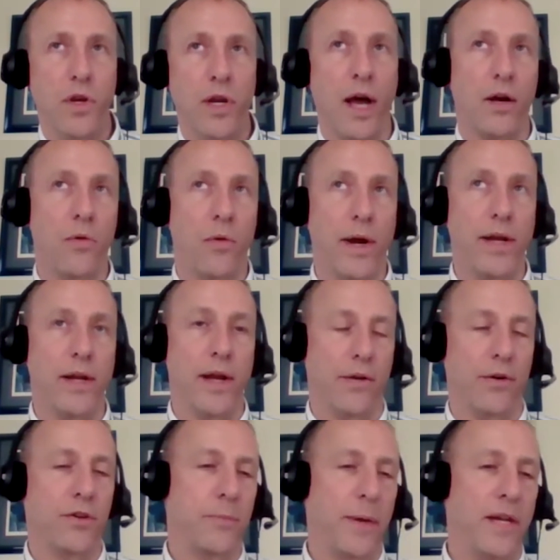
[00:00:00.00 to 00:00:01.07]
not quite
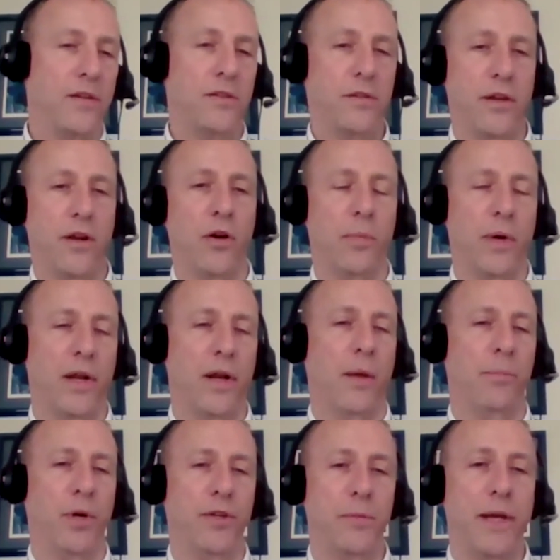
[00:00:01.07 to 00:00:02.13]
outer space, you know, but
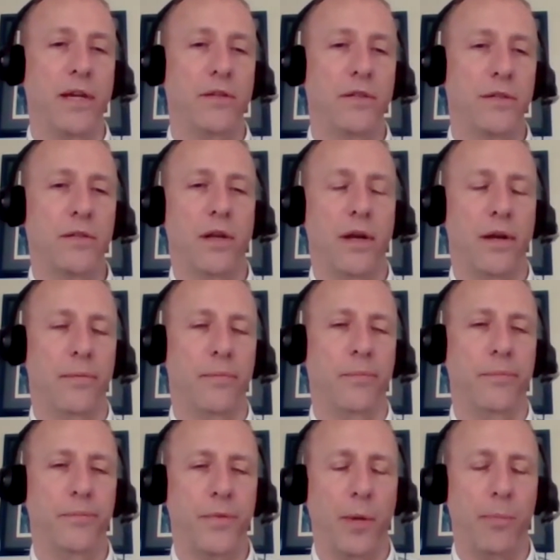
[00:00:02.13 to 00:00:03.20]
upper space, um,
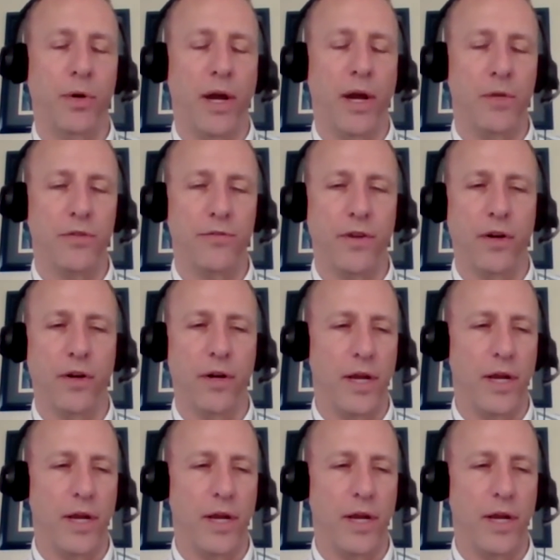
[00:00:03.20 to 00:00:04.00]
upper atmosphere.